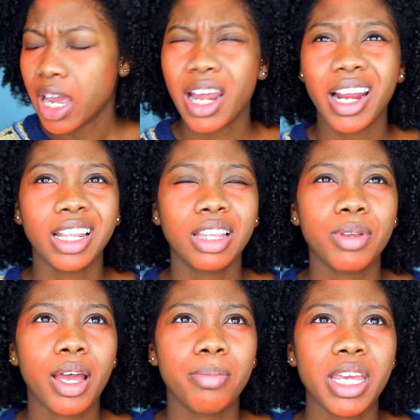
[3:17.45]
and I'm
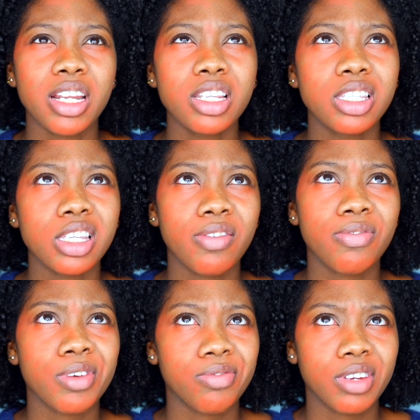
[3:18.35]
in
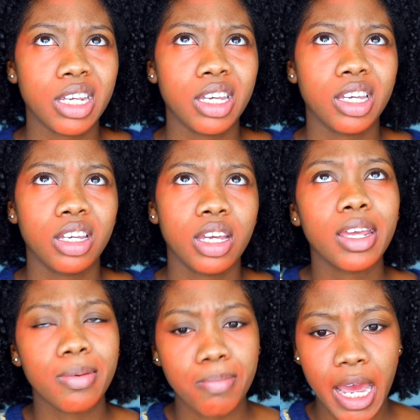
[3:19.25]
C50
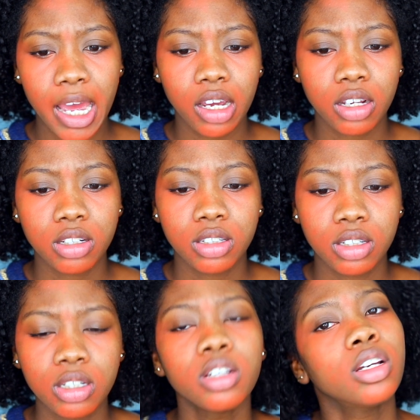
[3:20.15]
in MAC,
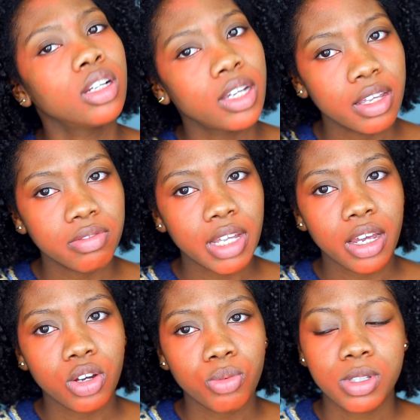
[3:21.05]
if that
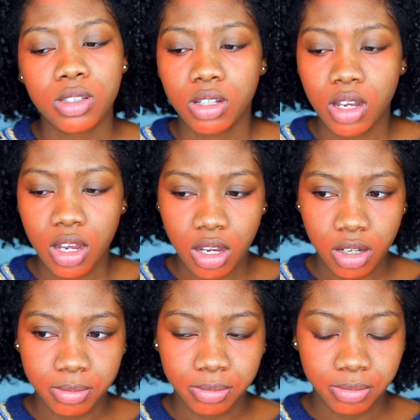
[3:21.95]
helps.
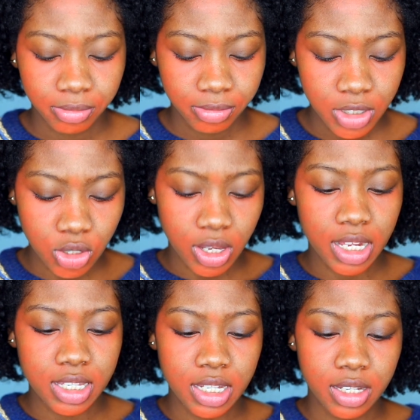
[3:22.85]
So yeah,
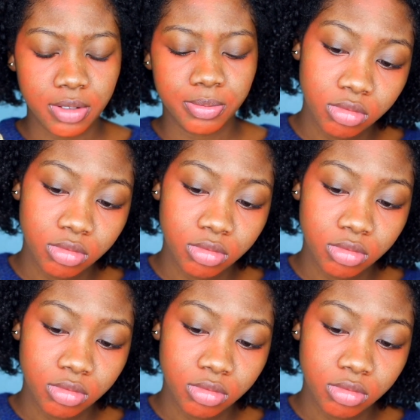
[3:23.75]
let's see.